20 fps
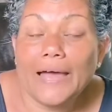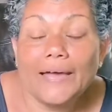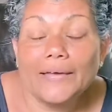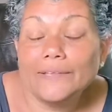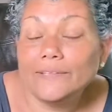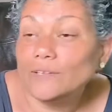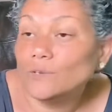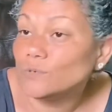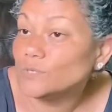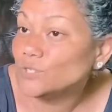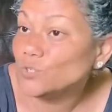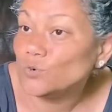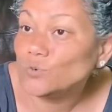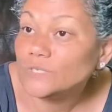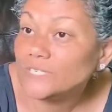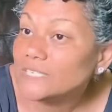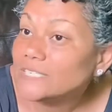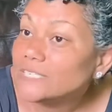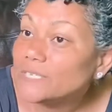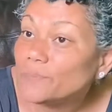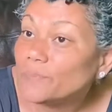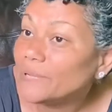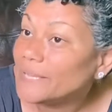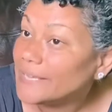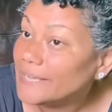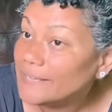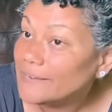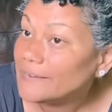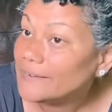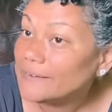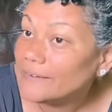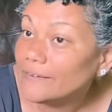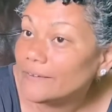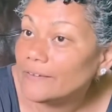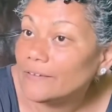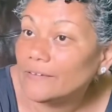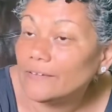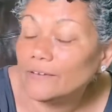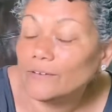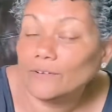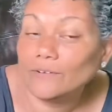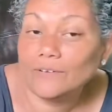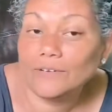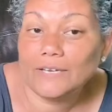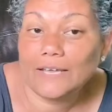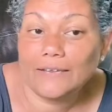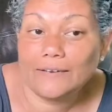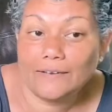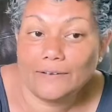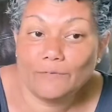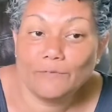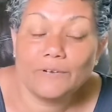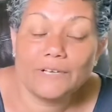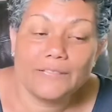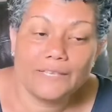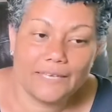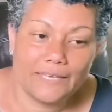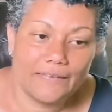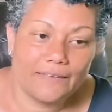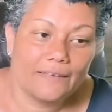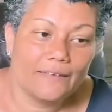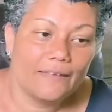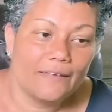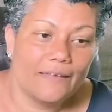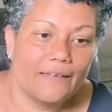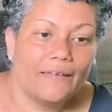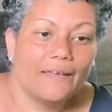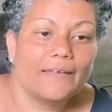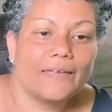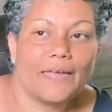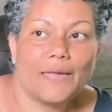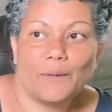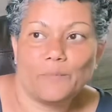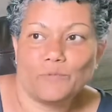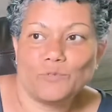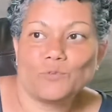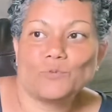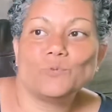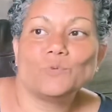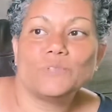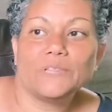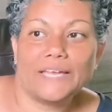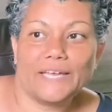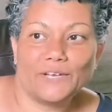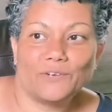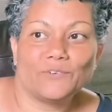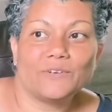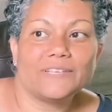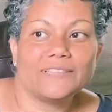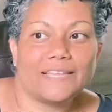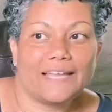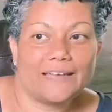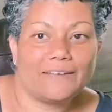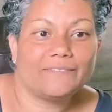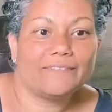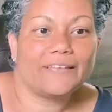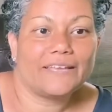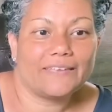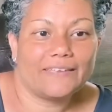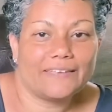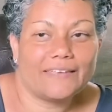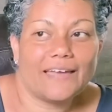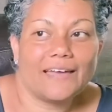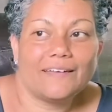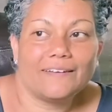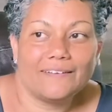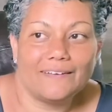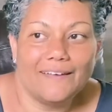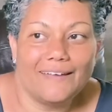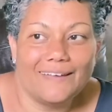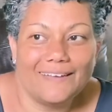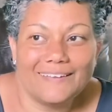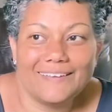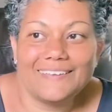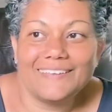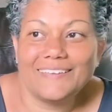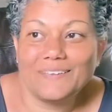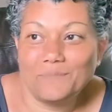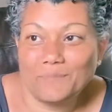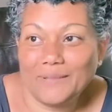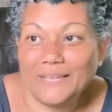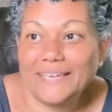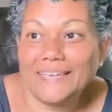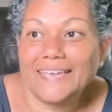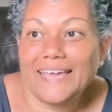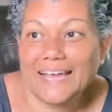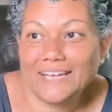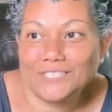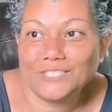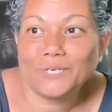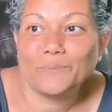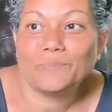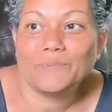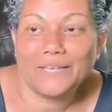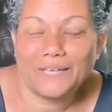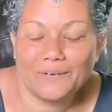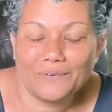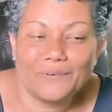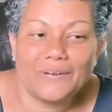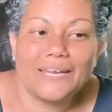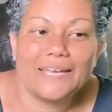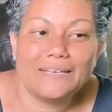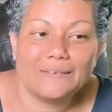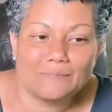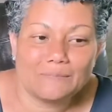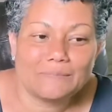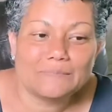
There was no discipline, and it really came through later in life. Like, you kind of play catch up then, right?